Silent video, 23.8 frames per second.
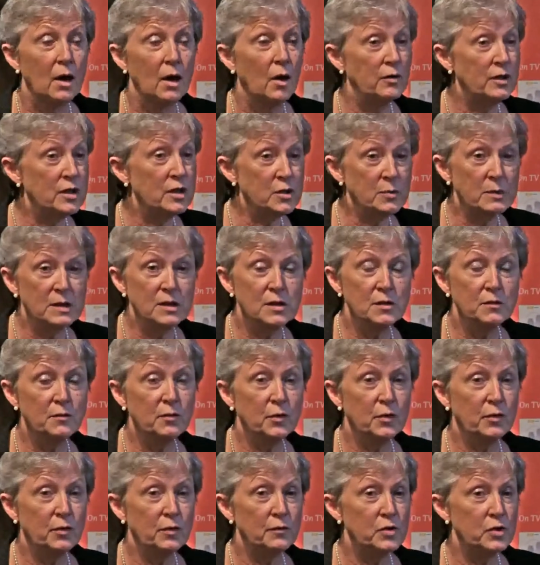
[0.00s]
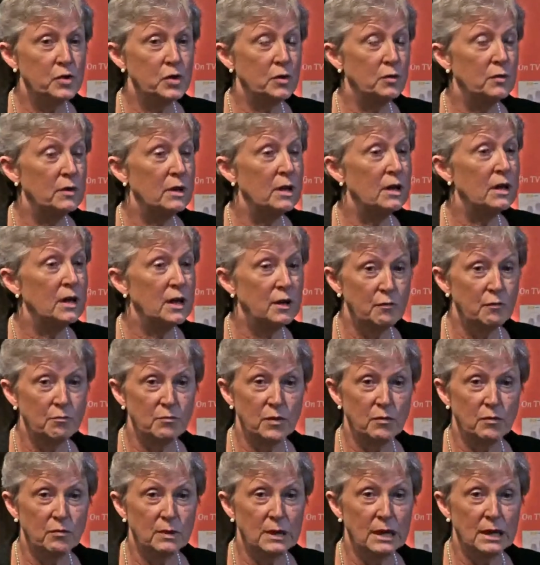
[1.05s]
on the 24th of June, even
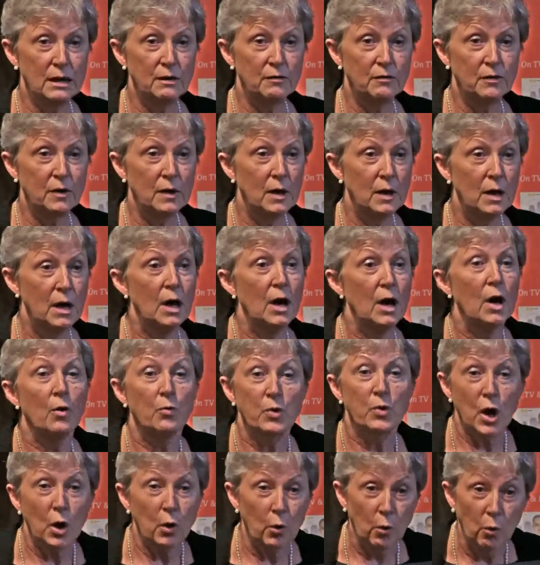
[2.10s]
if we leave, we're